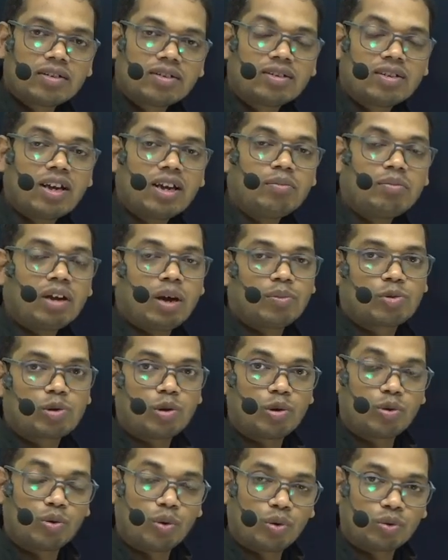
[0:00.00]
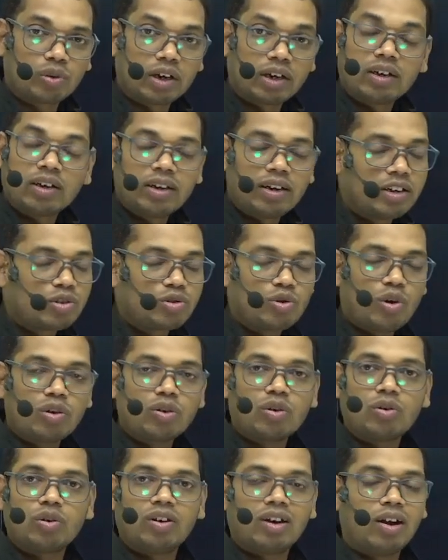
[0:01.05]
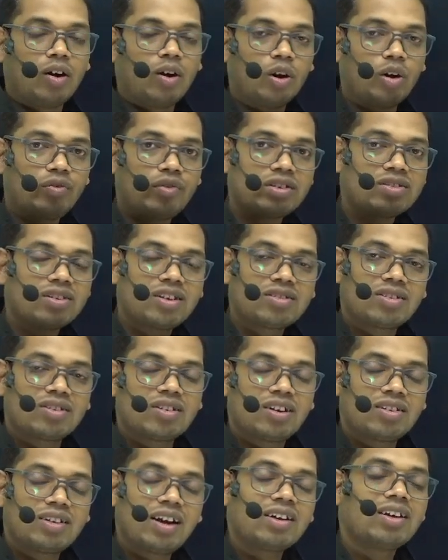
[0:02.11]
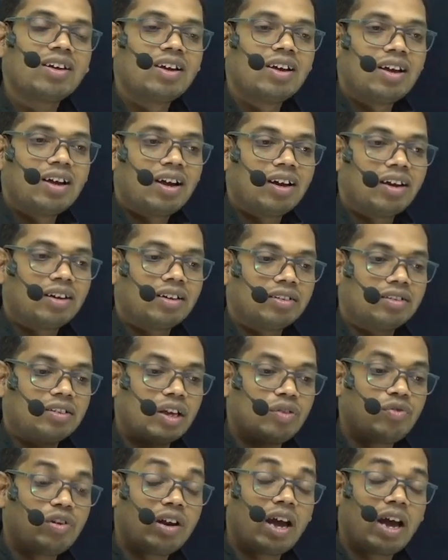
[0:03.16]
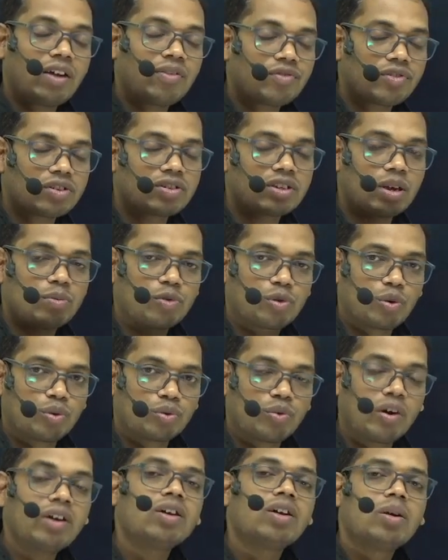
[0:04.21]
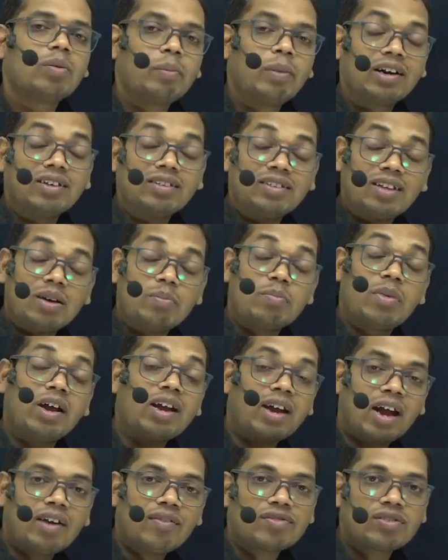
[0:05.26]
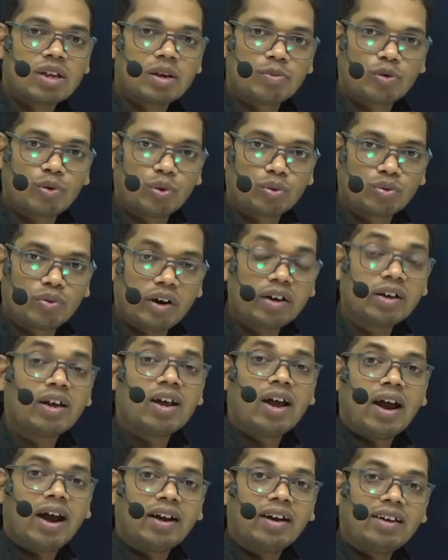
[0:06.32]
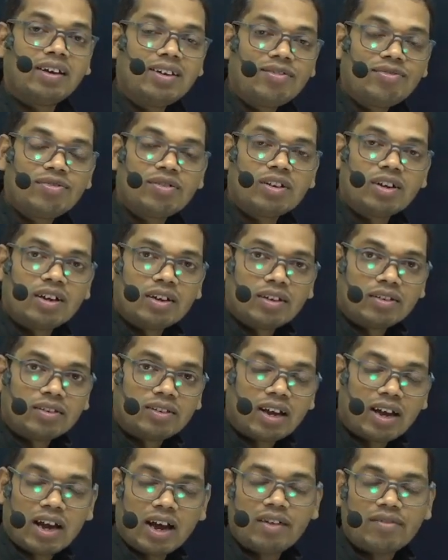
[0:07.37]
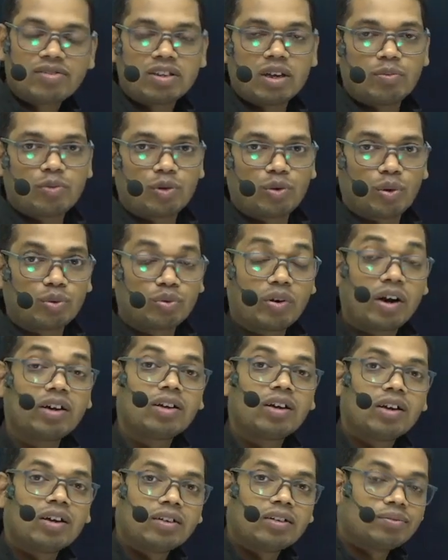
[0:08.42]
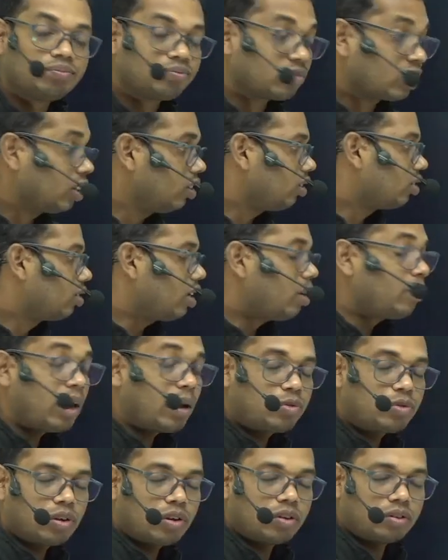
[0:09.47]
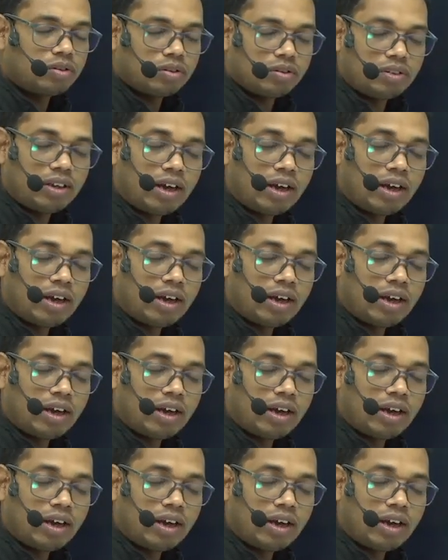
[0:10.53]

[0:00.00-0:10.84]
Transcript: same absolute growth rate. It is not always necessary that they will have same growth rate, but they may have same growth rate. And if they have same growth rate, same absolute